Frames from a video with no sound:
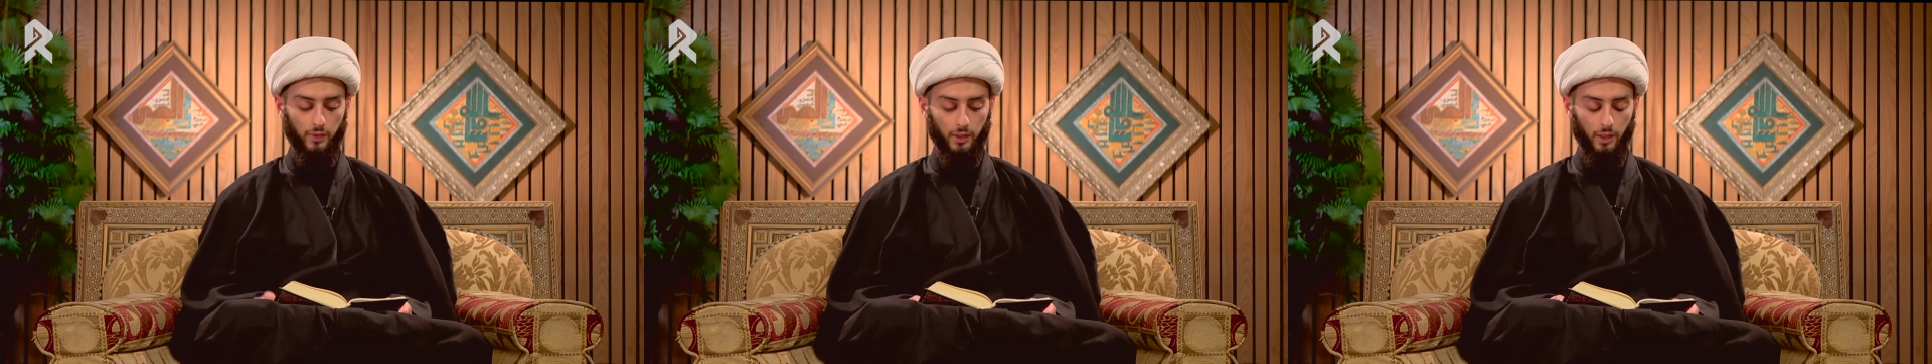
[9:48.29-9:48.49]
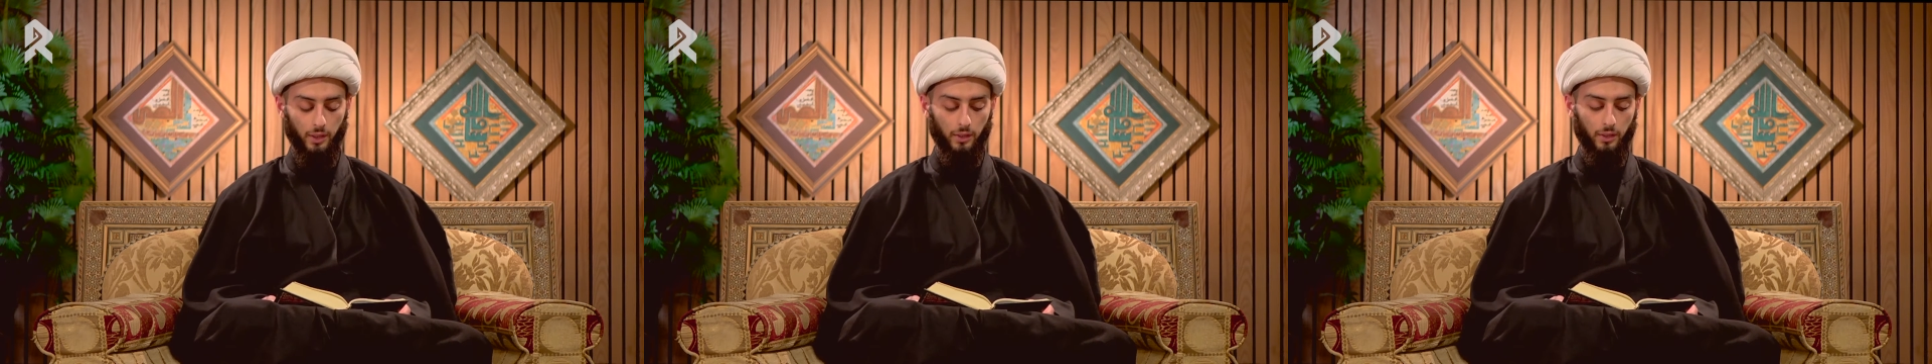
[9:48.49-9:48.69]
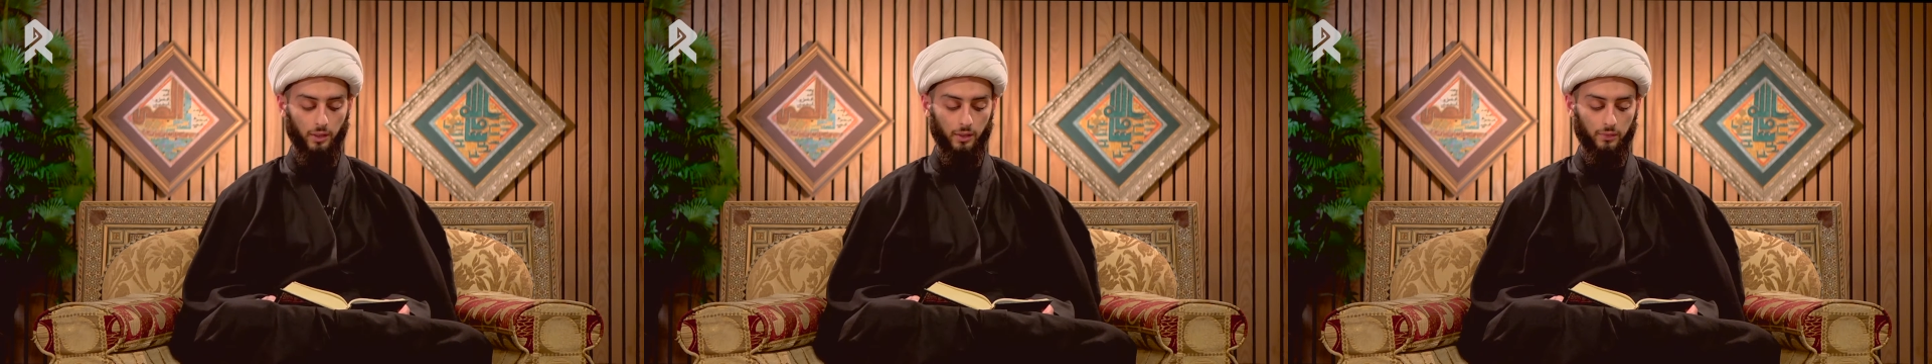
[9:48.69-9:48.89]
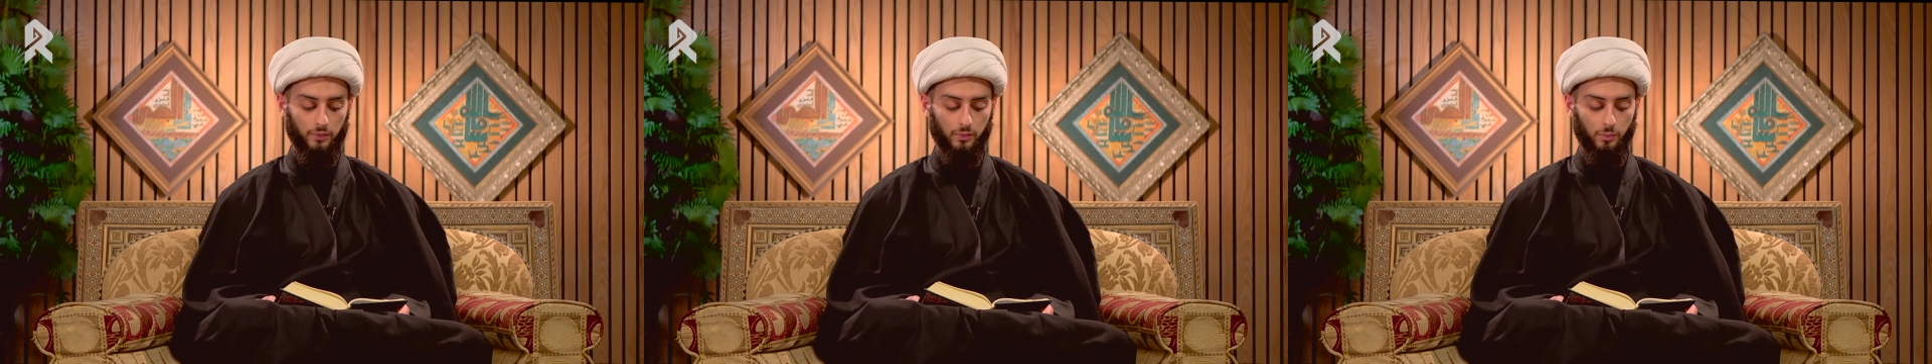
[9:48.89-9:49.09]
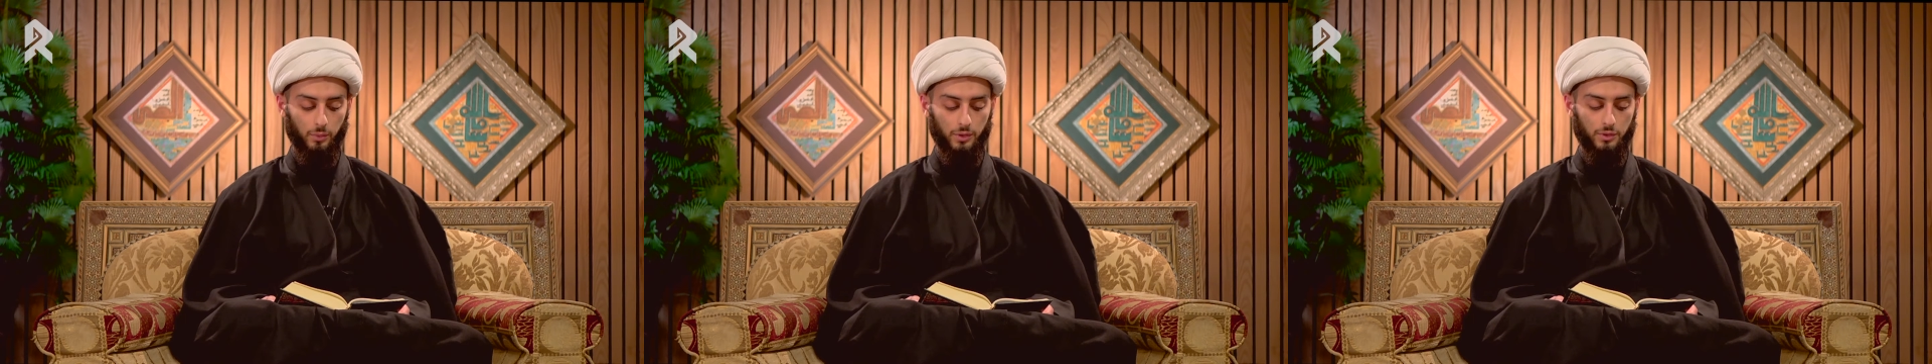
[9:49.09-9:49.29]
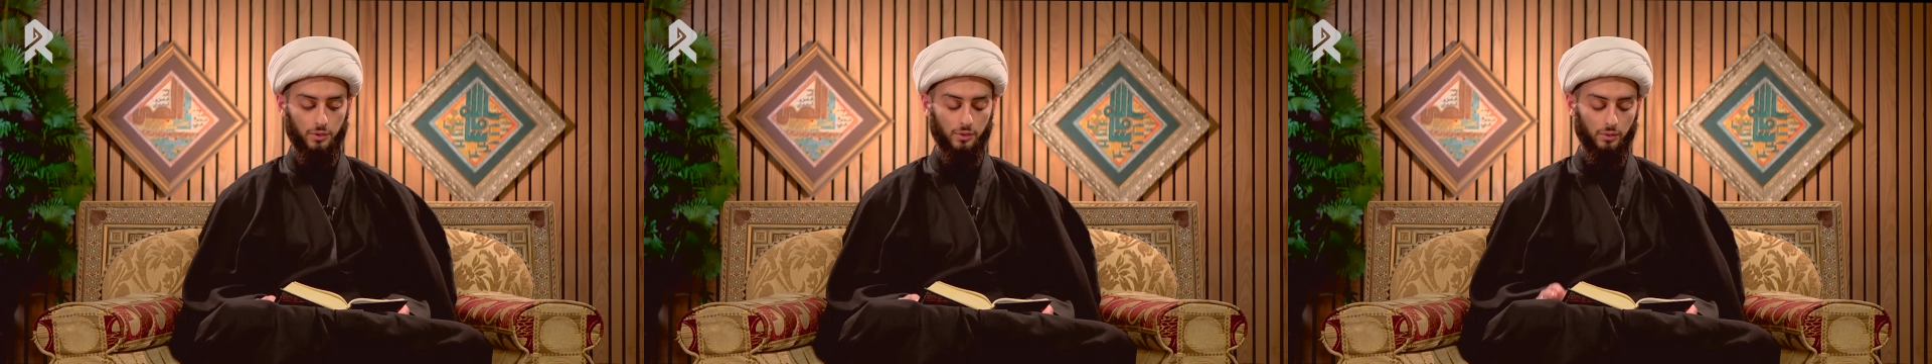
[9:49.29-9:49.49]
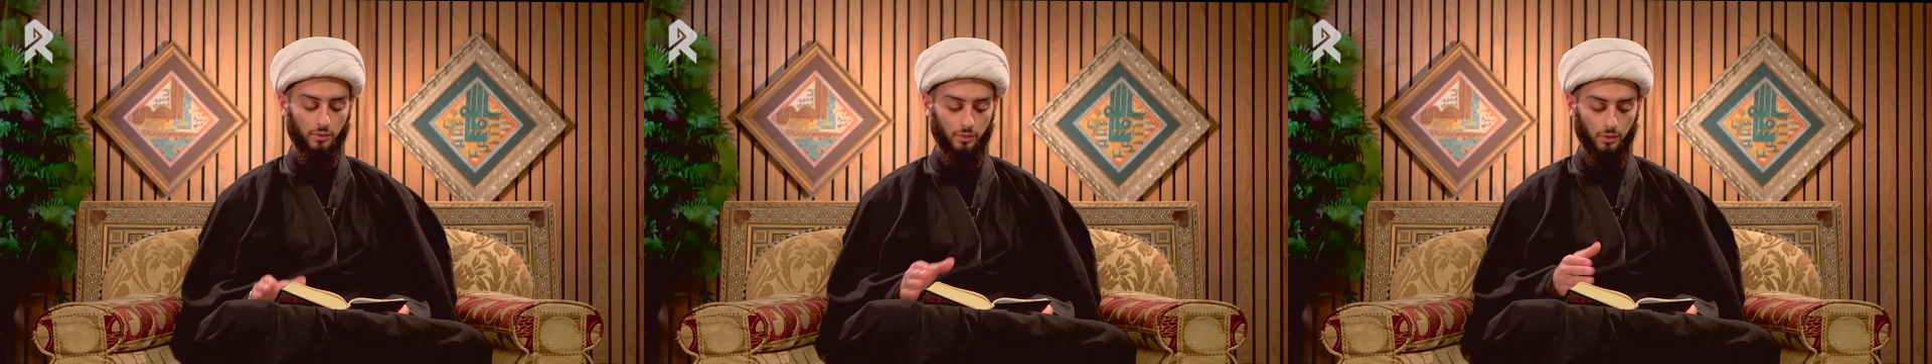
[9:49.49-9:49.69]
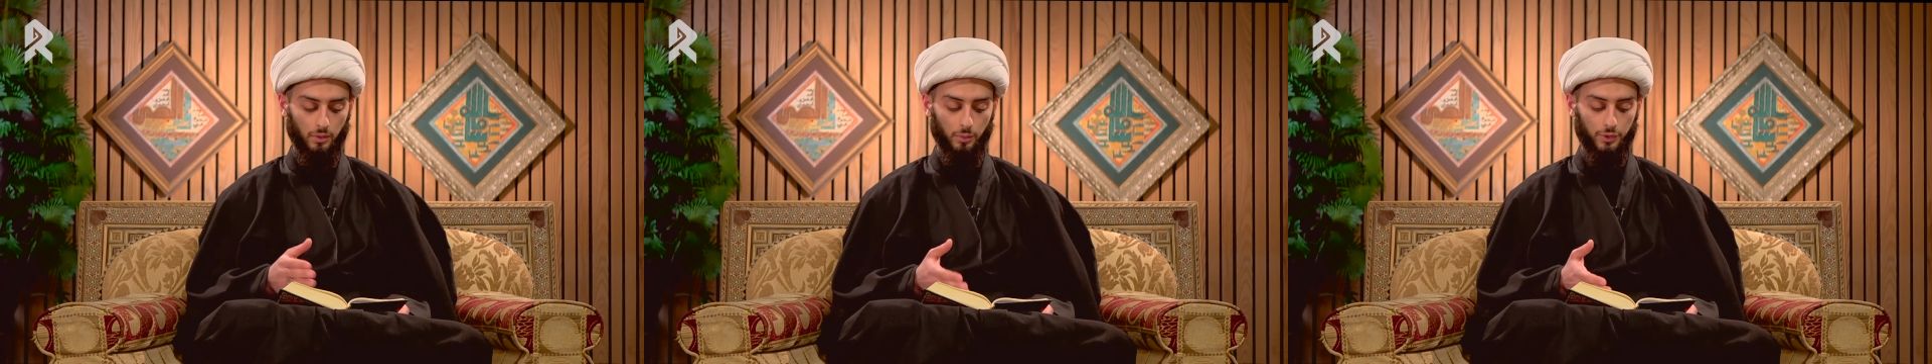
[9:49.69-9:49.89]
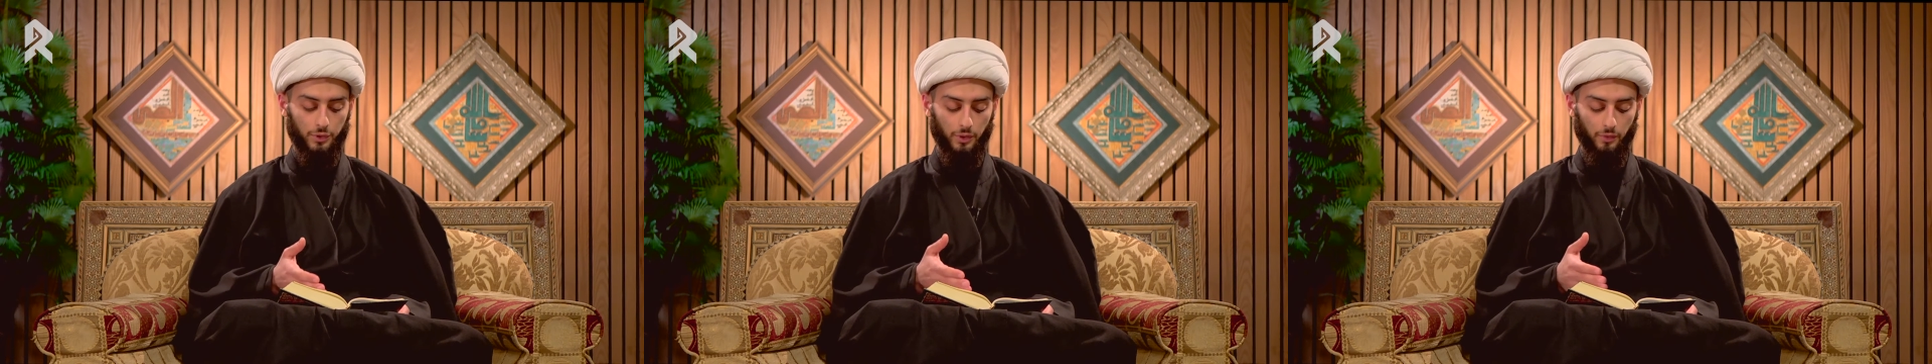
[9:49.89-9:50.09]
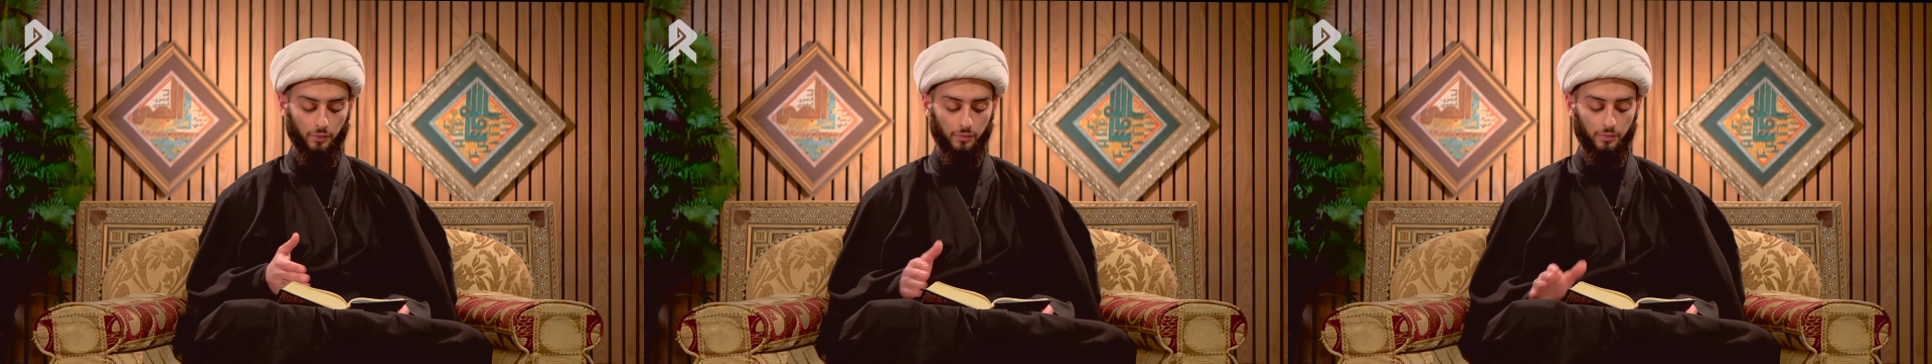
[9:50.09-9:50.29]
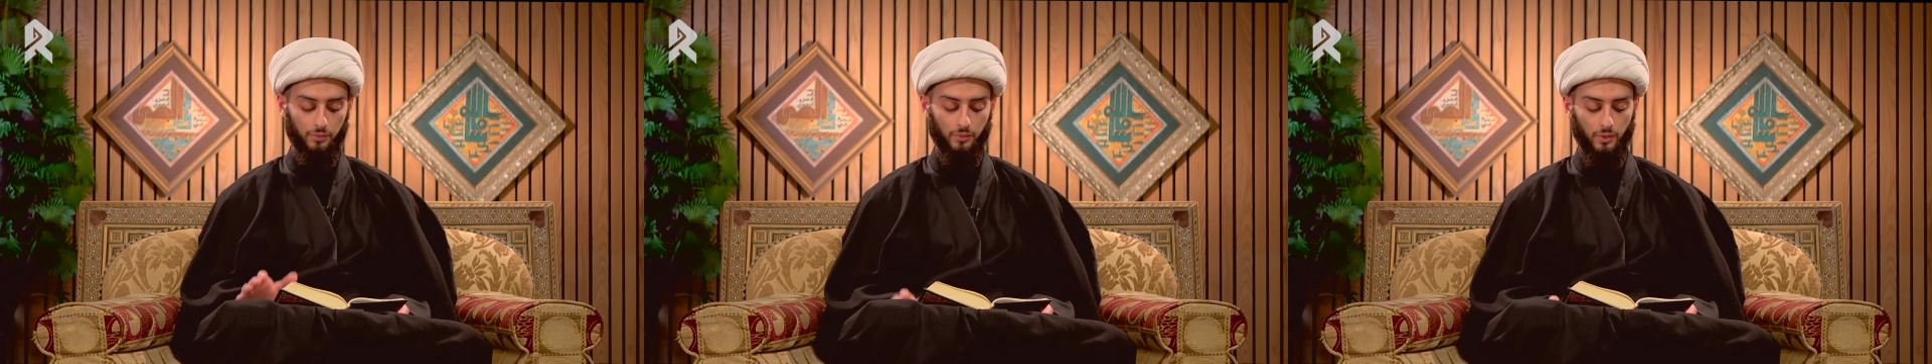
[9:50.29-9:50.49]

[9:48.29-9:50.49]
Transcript: Al-Ikhlas, which we should have